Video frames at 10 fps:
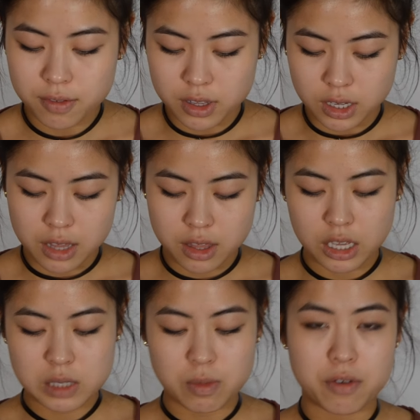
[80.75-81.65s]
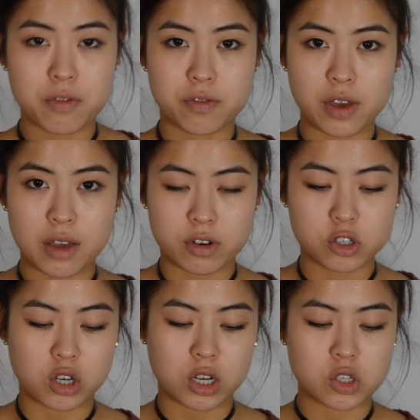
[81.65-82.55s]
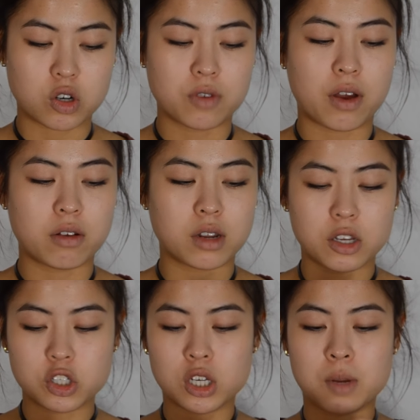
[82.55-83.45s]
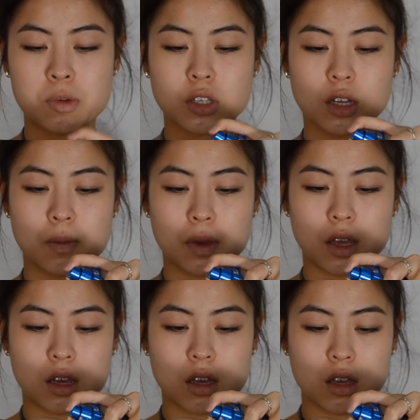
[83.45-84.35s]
Like, I think it's my favorite drugstore foundation. I'm just going to be